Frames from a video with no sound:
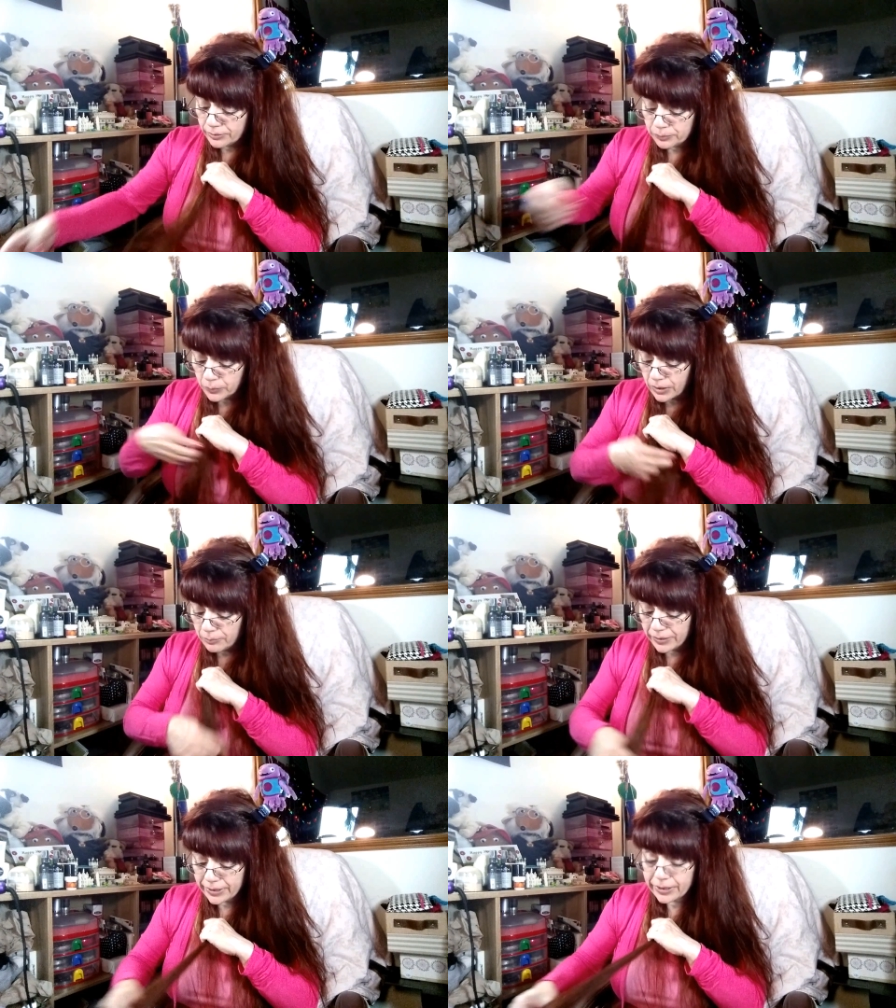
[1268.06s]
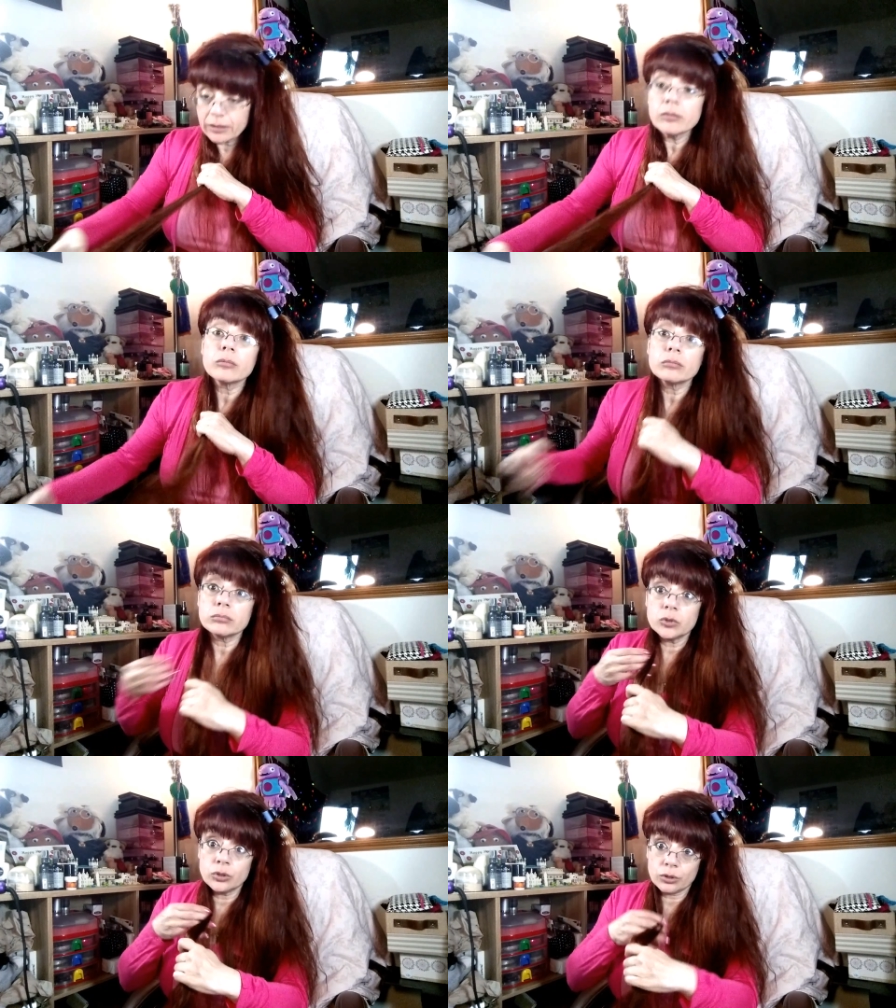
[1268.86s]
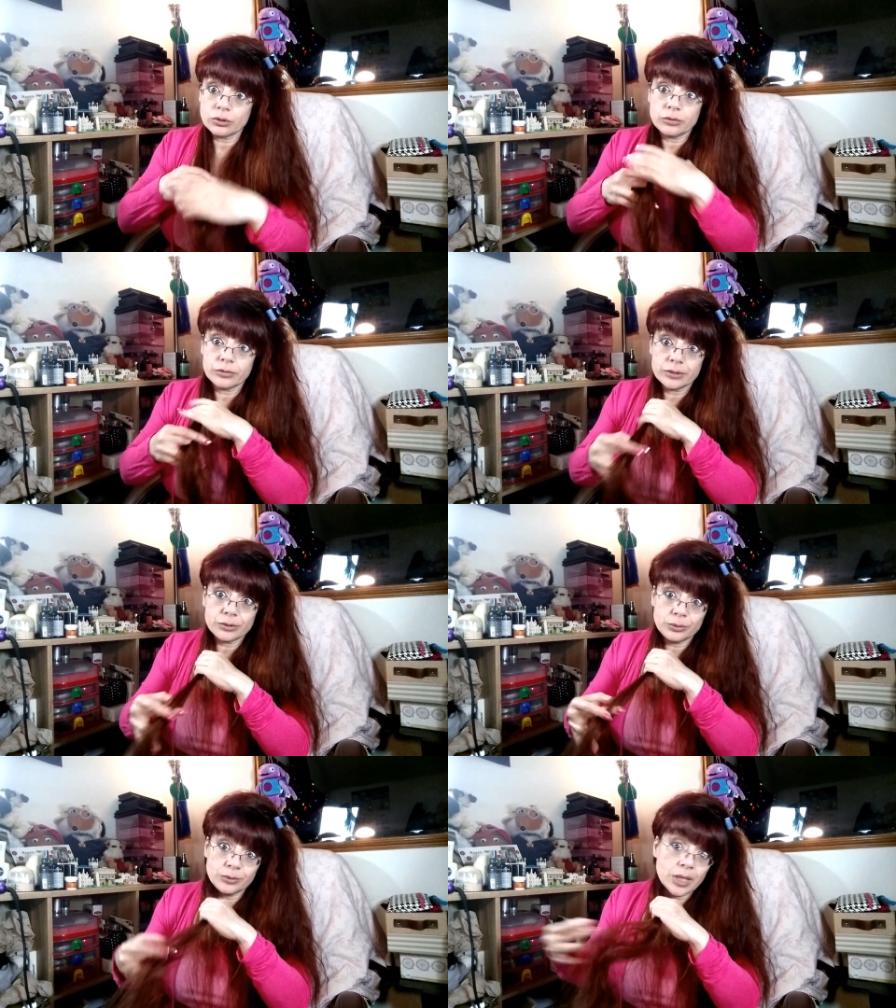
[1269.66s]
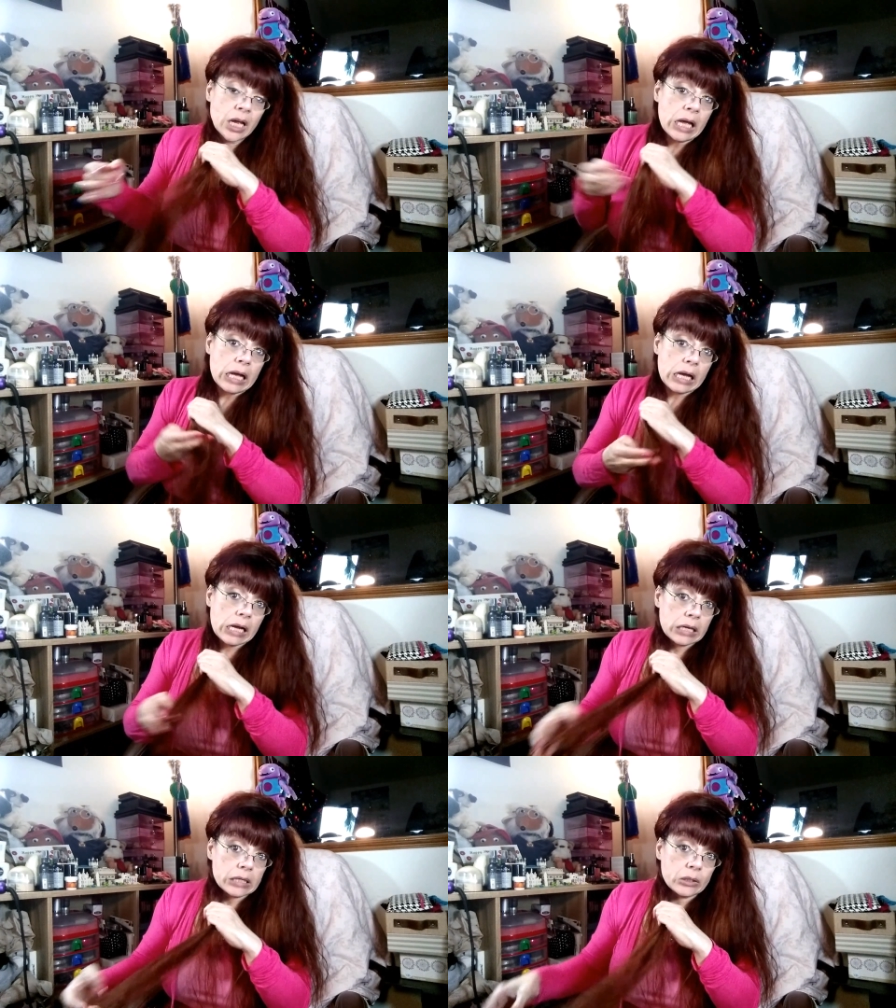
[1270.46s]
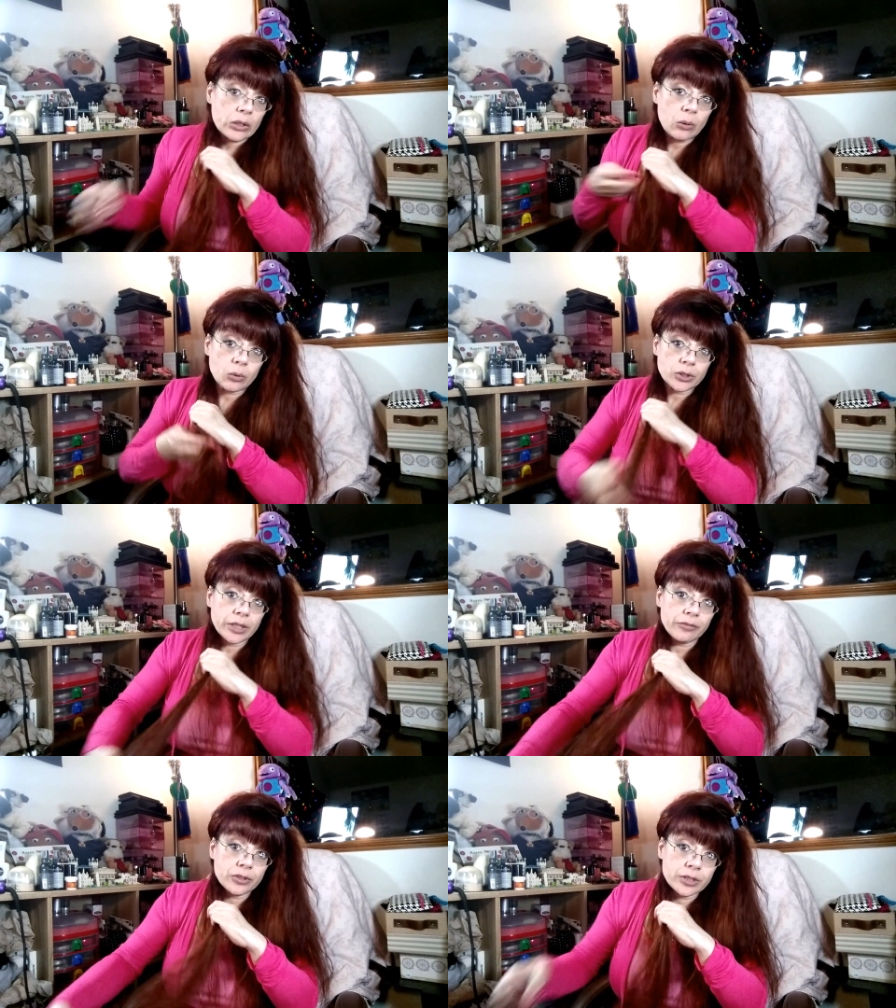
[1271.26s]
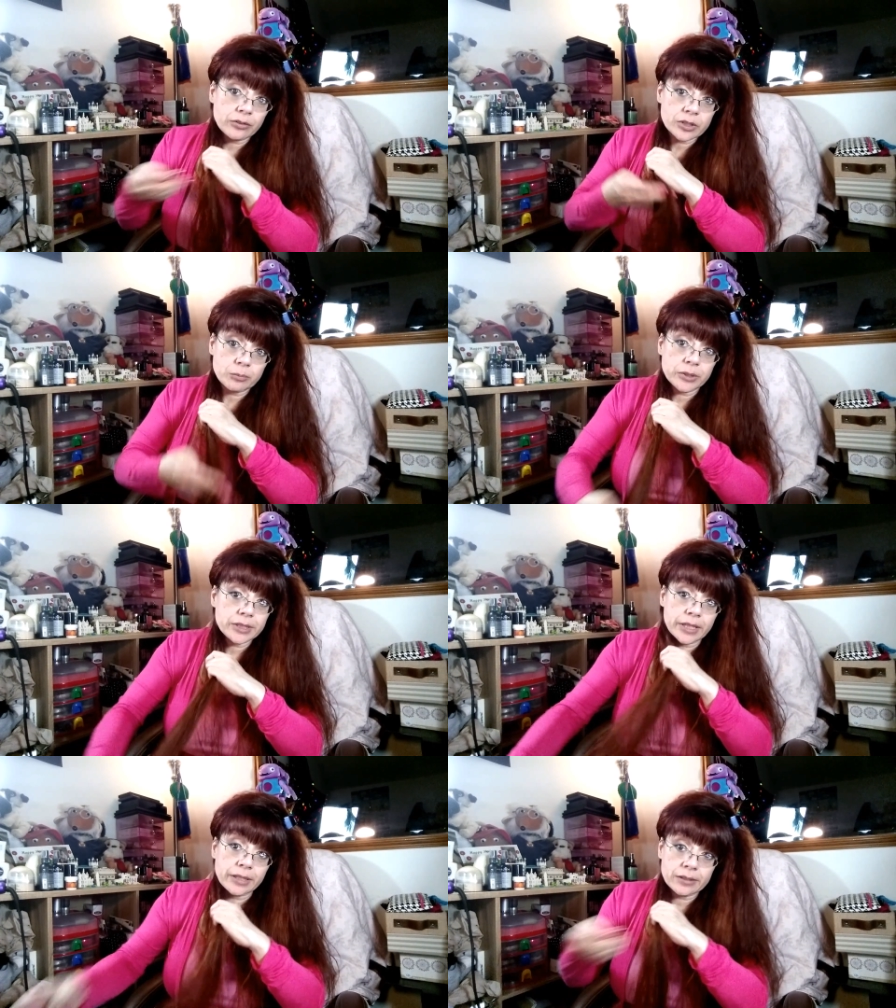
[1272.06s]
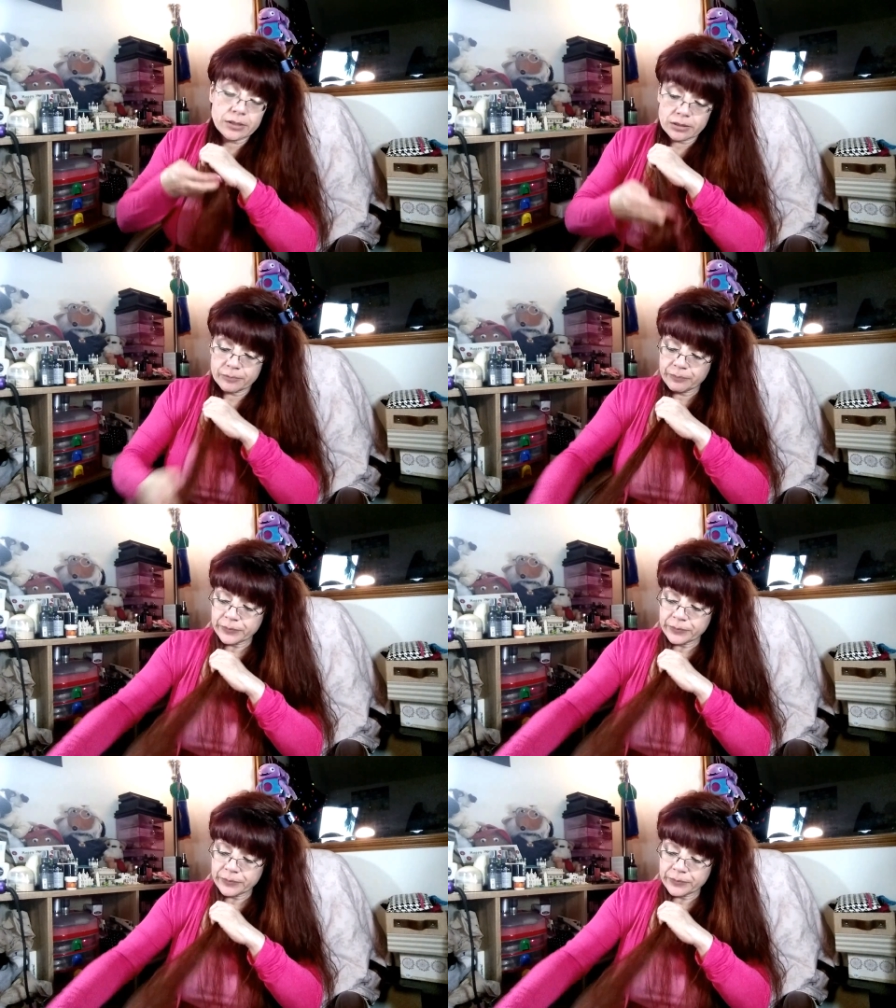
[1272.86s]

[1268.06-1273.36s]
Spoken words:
I cut my hair, not often at all, you don't want to give yourself split ends.